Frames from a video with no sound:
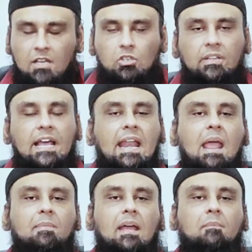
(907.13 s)
So they
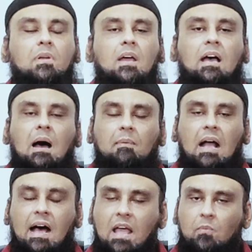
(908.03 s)
named him a
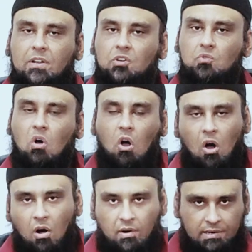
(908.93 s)
guy with two
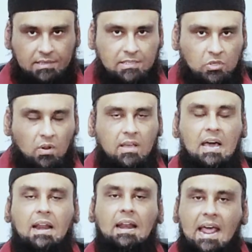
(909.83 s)
horns,
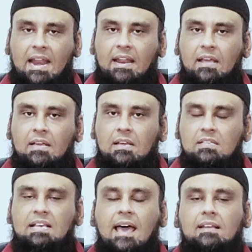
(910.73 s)
Zulqarnain,
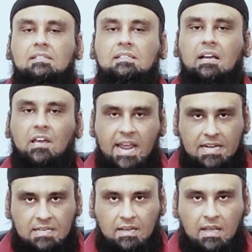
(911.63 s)
Cyrus the
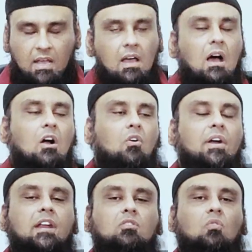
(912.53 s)
Great.
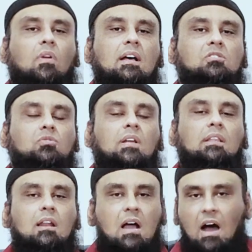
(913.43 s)
According to Quran,
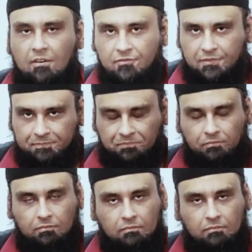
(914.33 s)
Surat Al-Kahf,